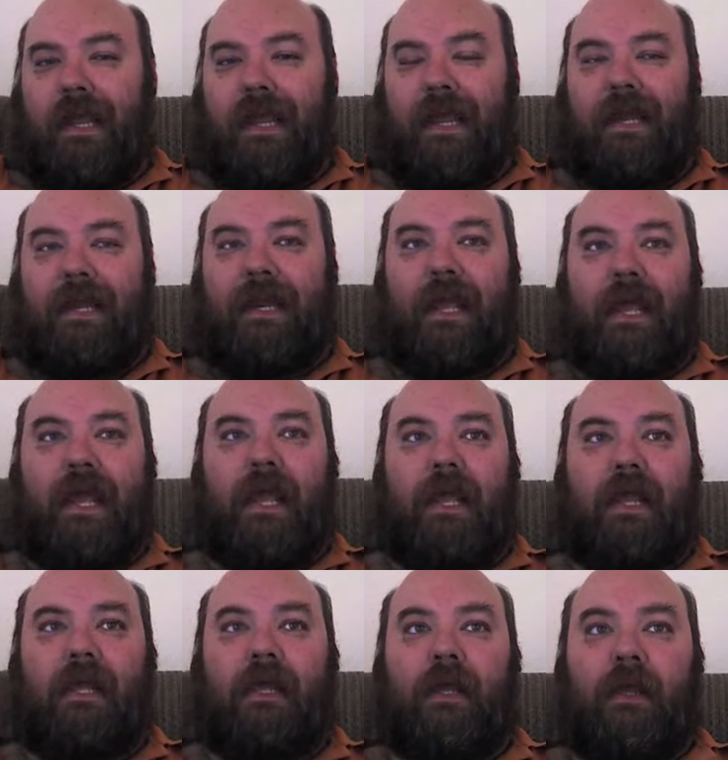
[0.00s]
in
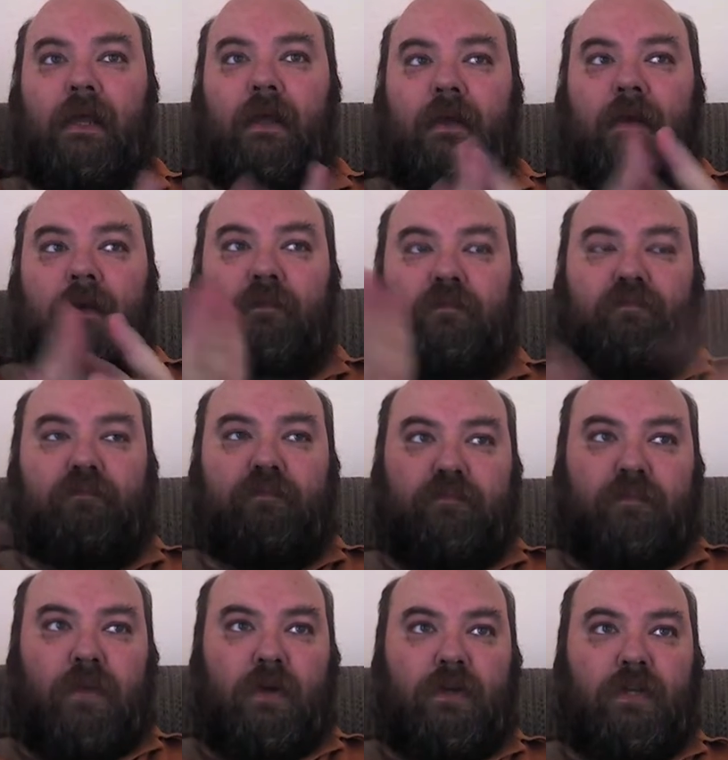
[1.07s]
a
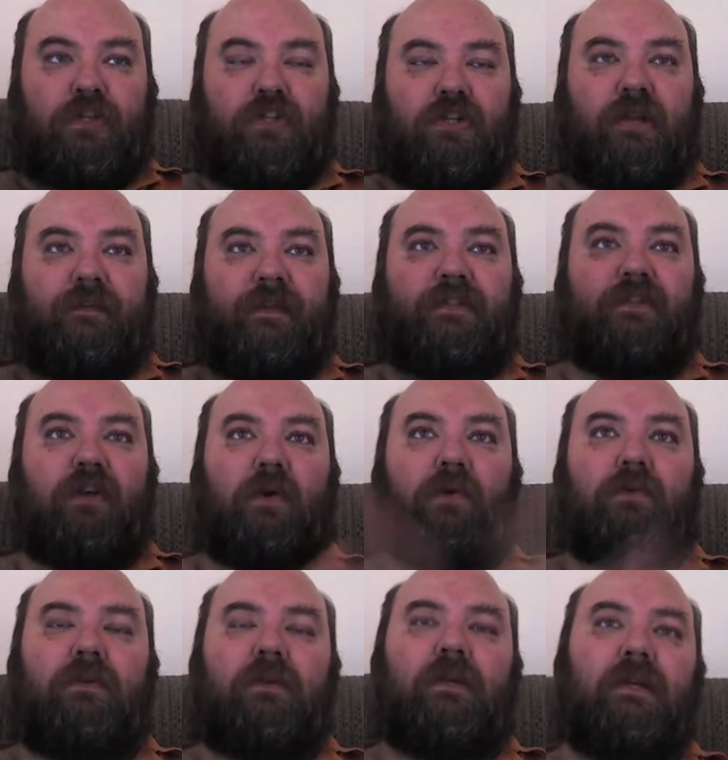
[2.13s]
partition of its
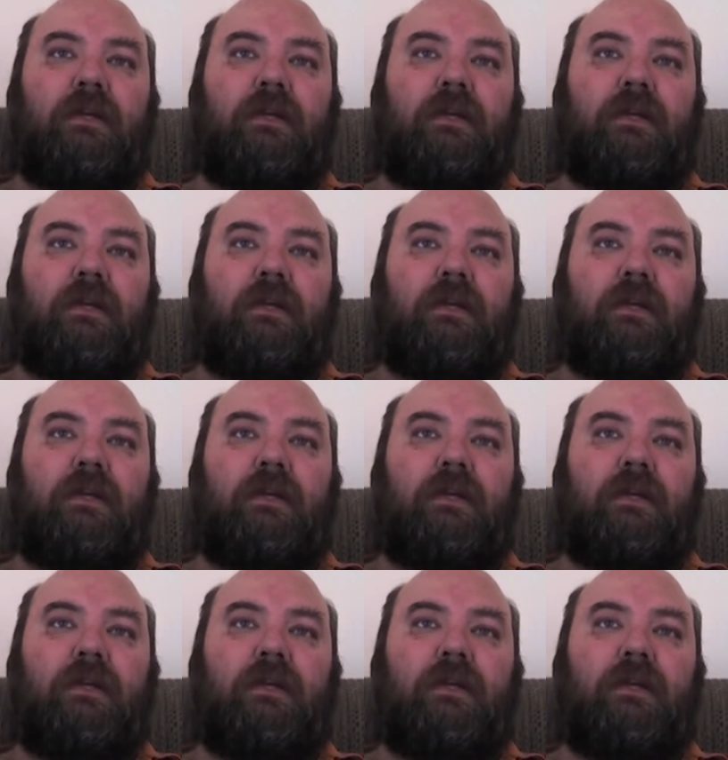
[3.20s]
own,